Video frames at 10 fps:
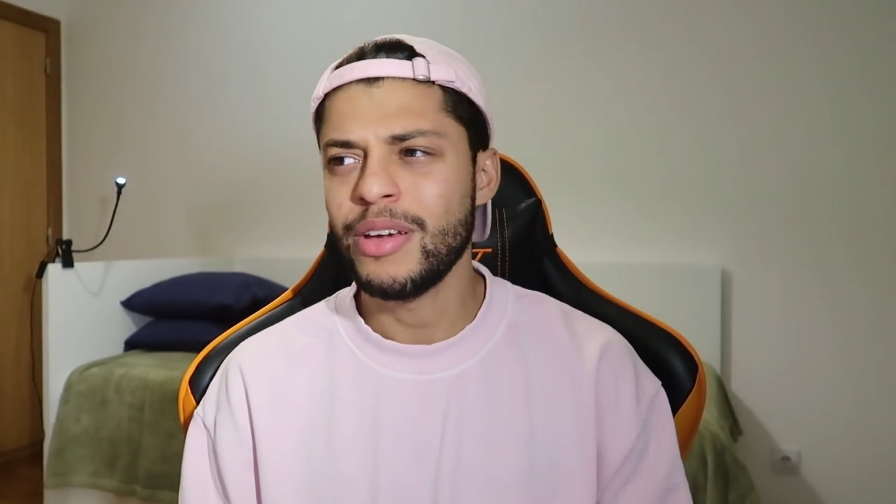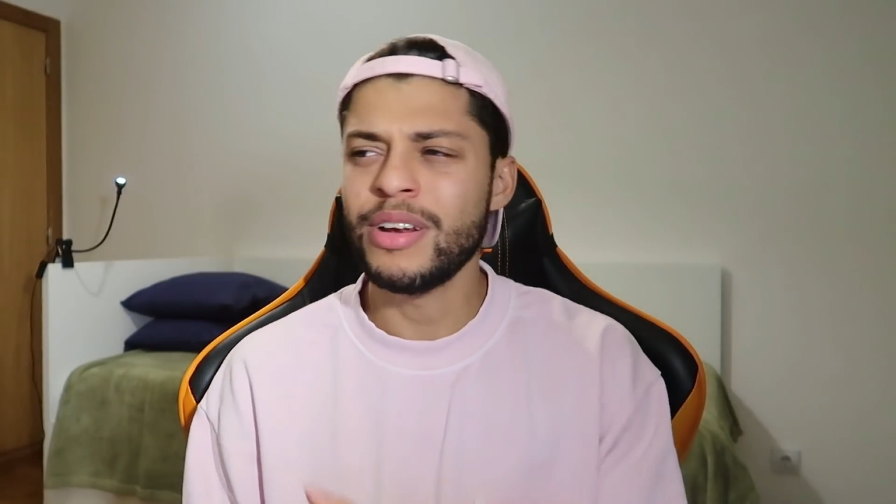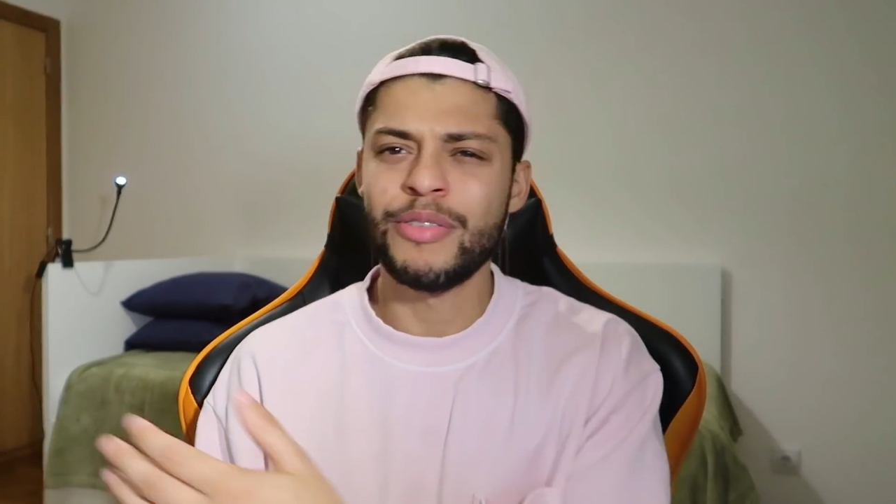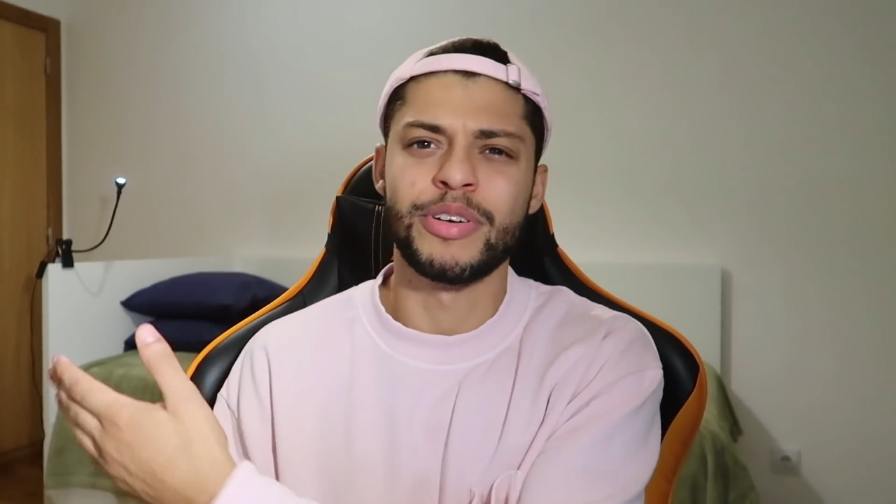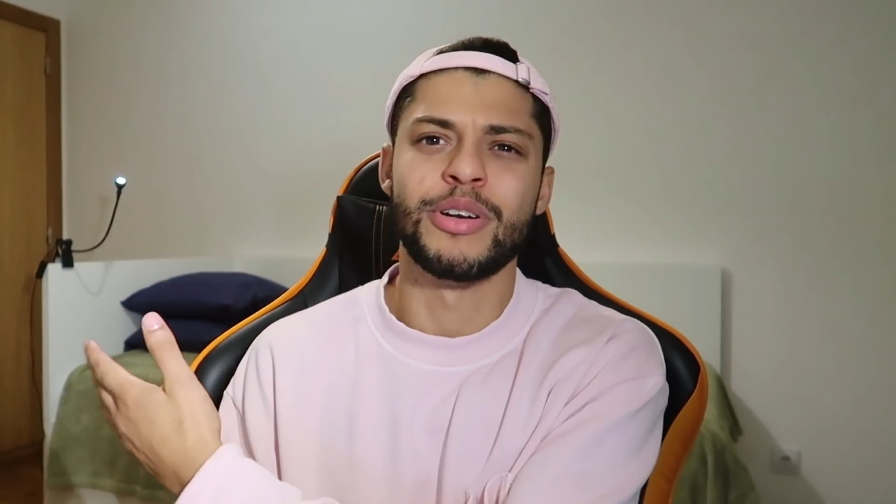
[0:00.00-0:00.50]

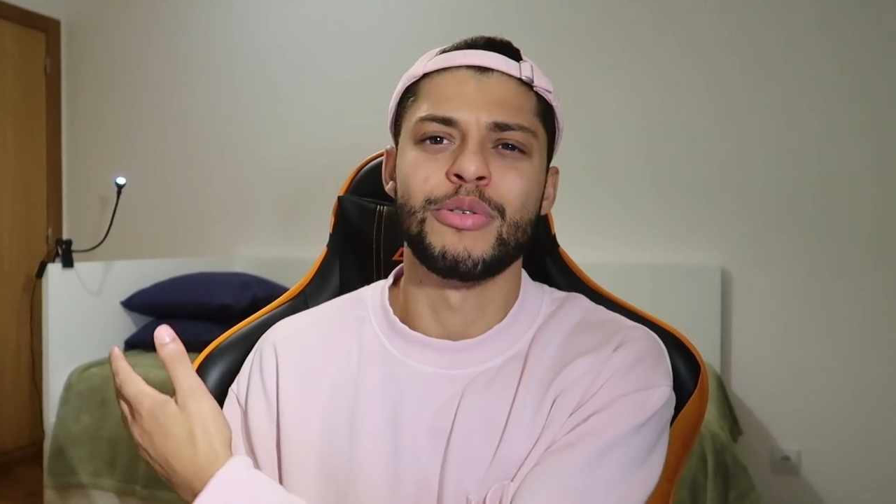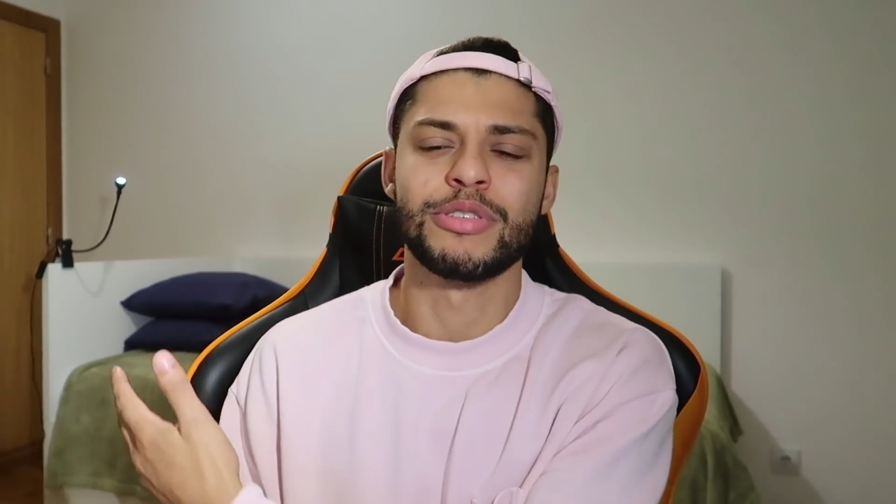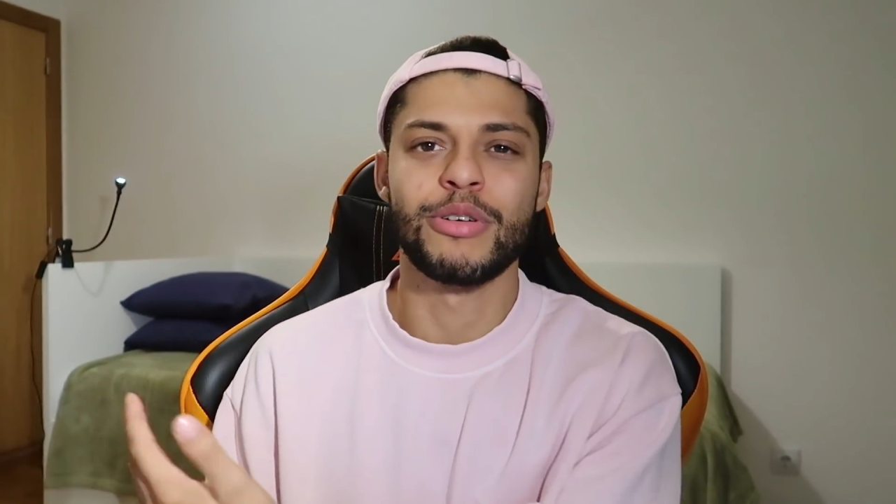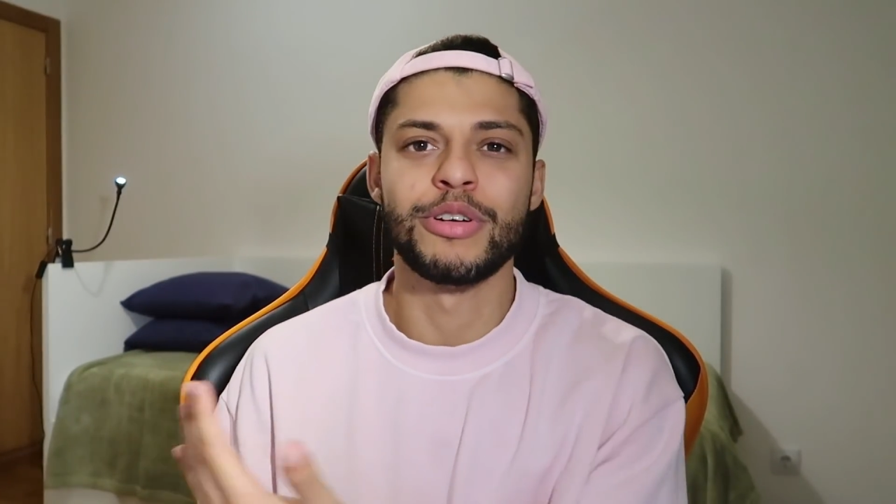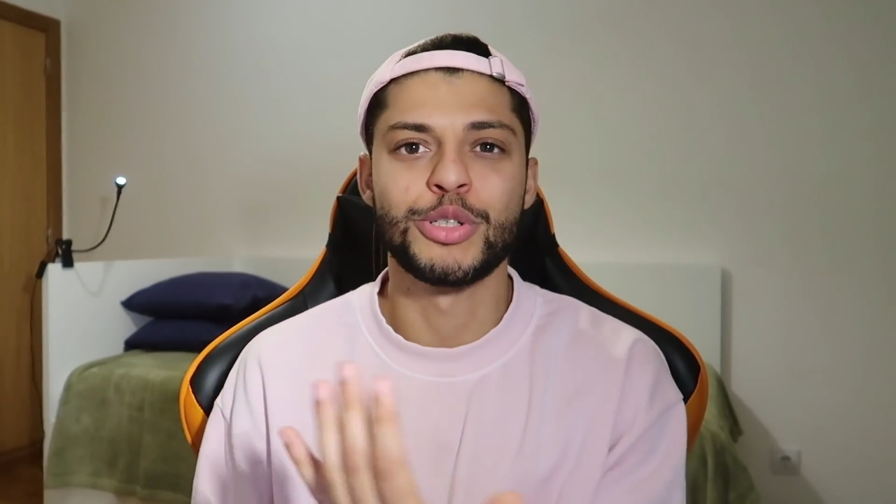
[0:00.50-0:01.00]
You never know
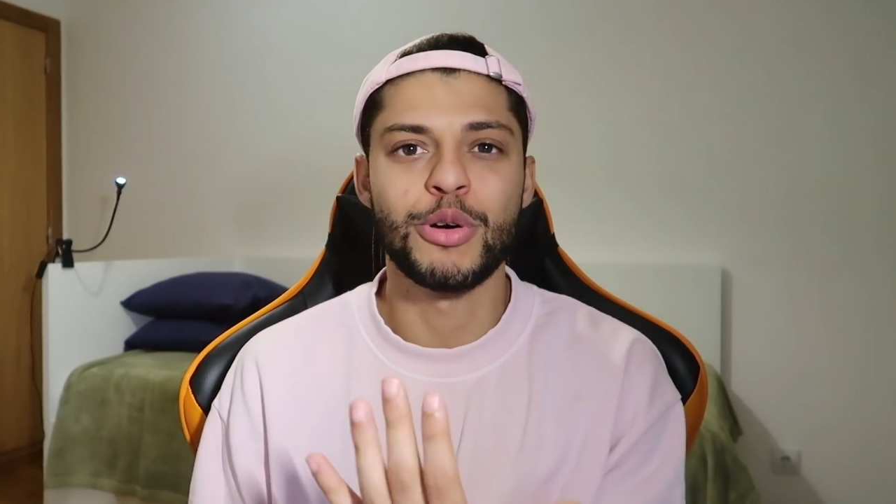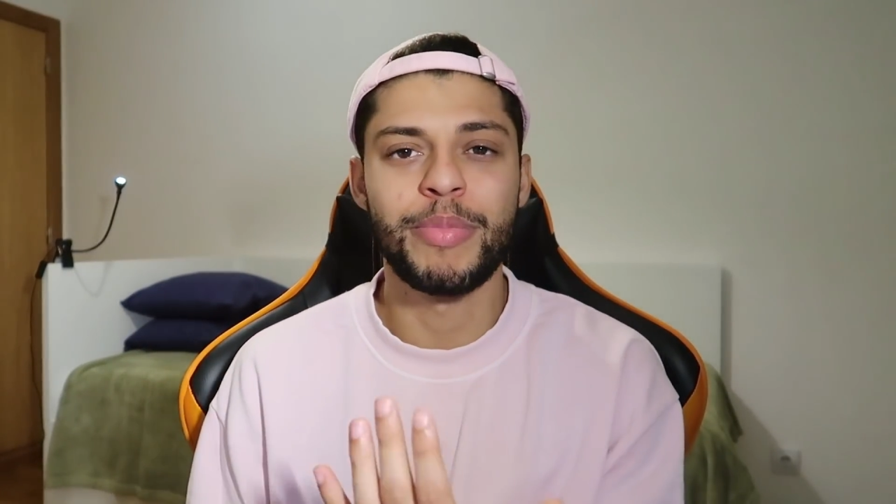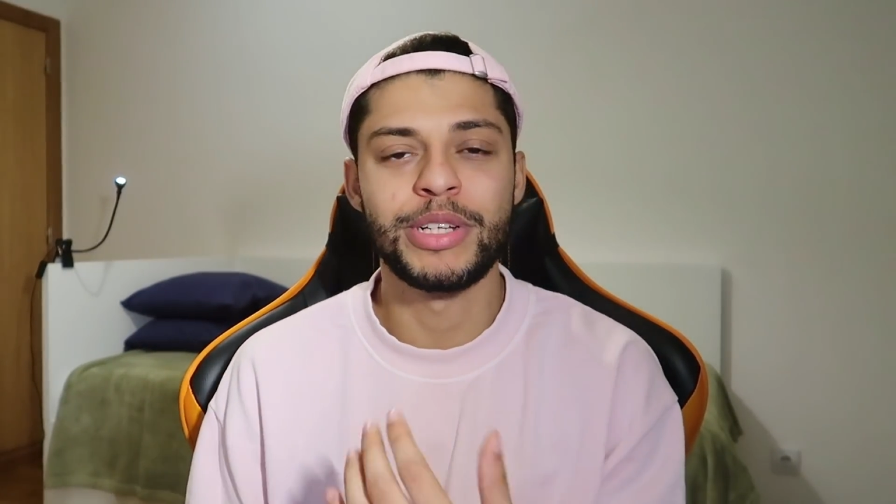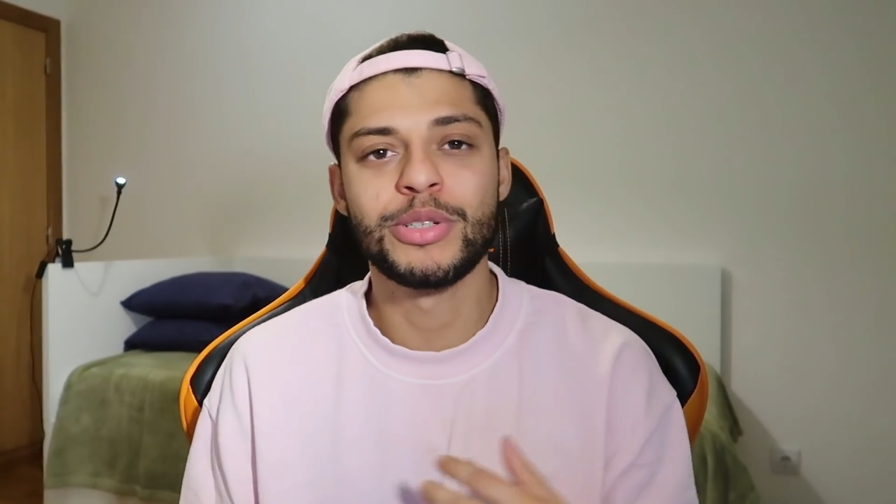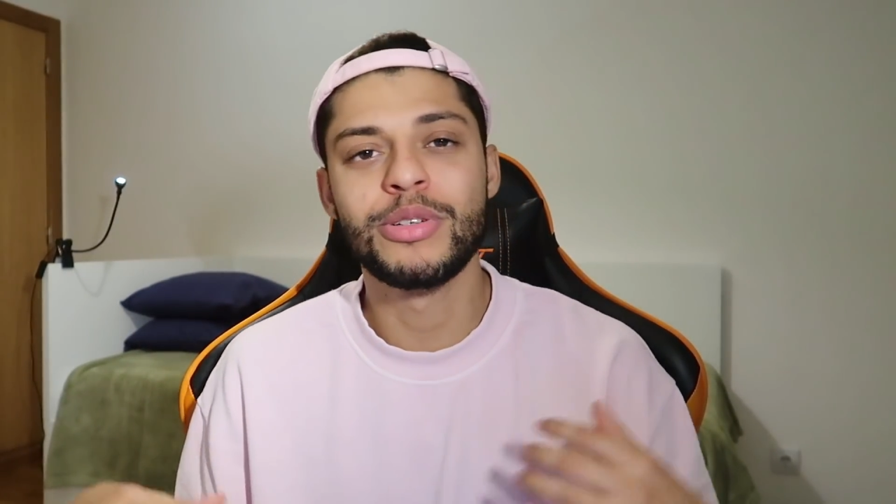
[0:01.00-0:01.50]
who's gonna show
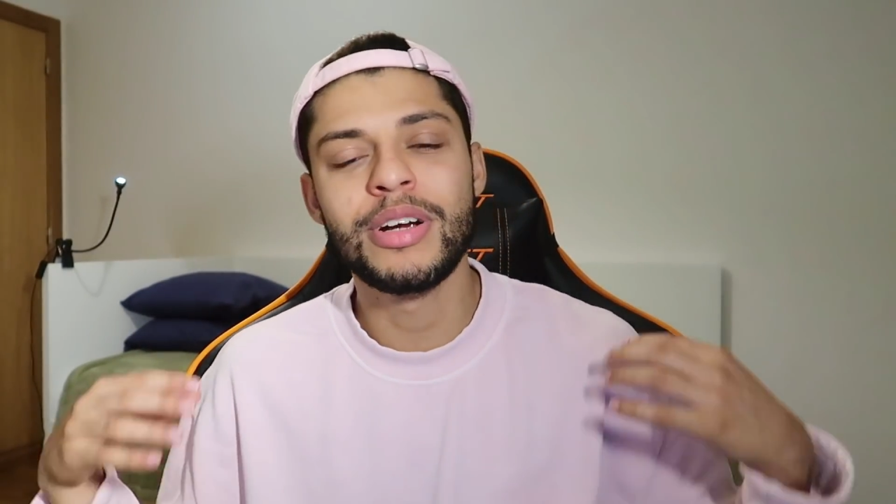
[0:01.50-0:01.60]
up at your